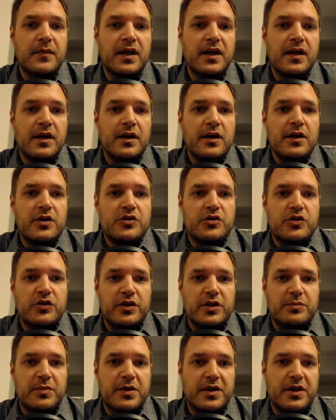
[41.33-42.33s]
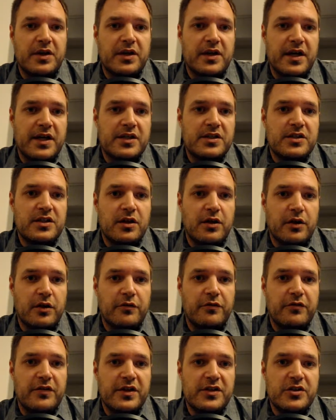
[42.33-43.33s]
So in this particular case, our
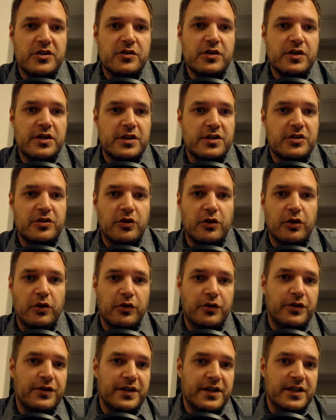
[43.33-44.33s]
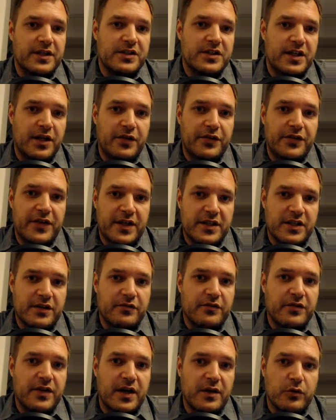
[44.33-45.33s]
feature is called DSL testing
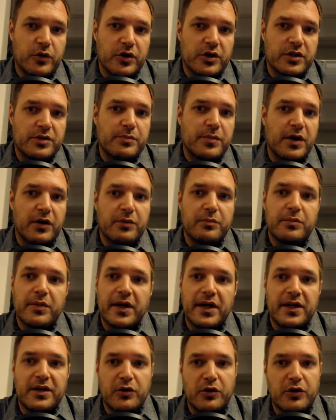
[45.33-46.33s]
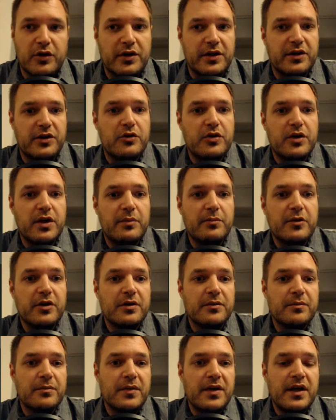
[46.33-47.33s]
frameworks powered by Gherkin and Cucumber.
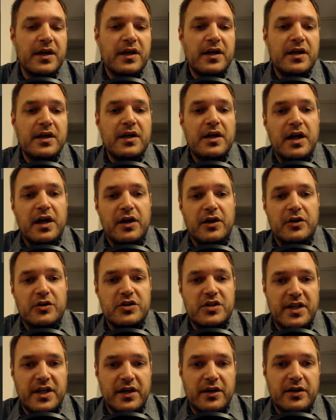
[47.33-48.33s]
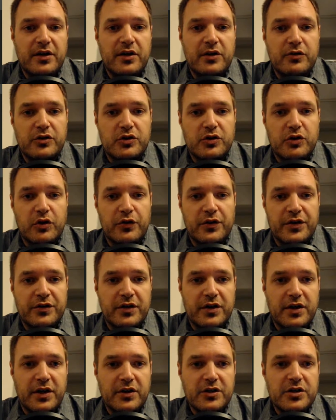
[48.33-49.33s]
Our scenario is called
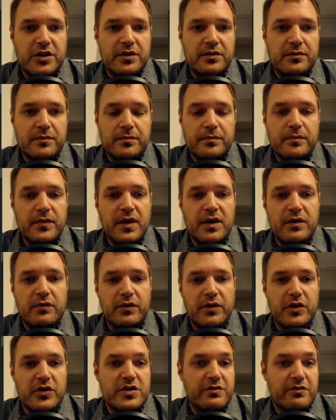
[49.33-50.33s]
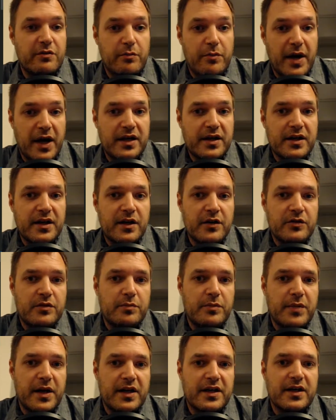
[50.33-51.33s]
introduction. We also have a background.
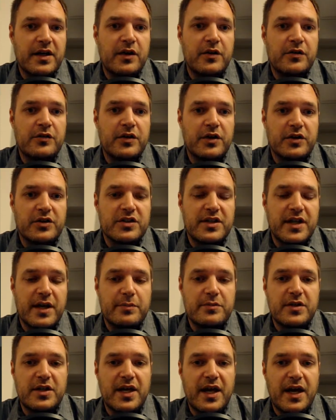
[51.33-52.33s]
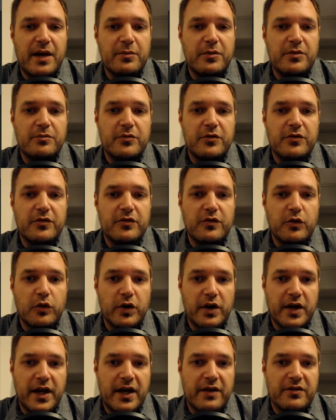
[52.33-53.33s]
Background are steps that happen before
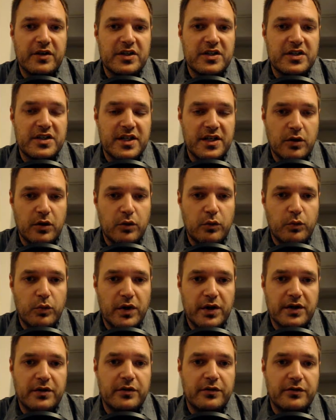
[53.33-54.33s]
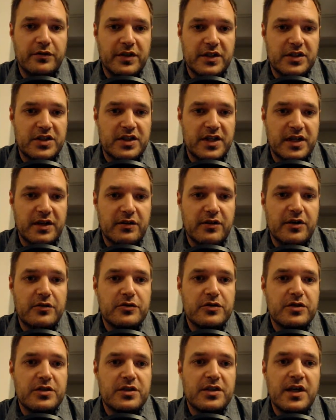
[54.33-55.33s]
every single one of these
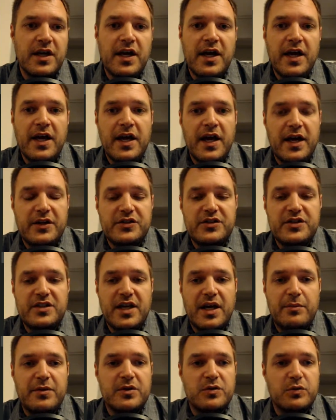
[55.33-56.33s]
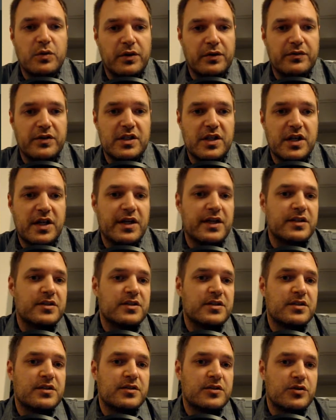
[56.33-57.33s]
scenarios. And a step is one of these lines.
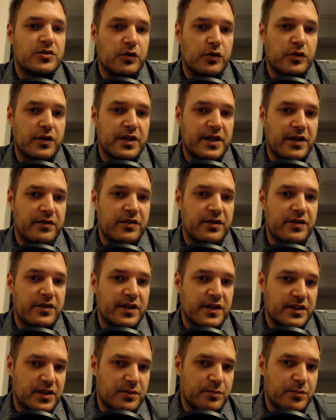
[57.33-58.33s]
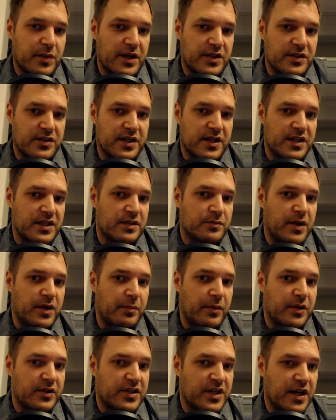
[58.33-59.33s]
So given this is a presentation by
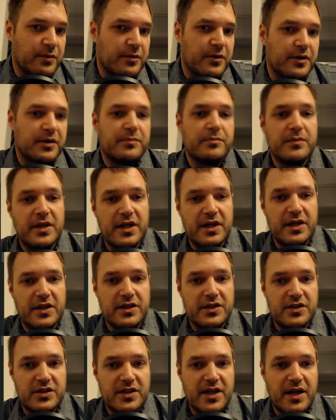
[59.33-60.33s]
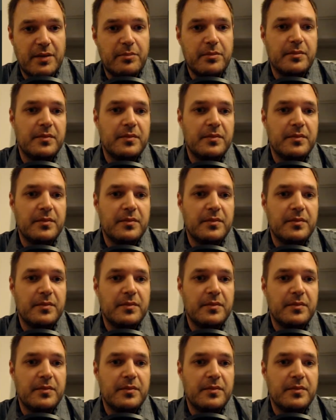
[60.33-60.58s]
Bas Hamer, it is a step.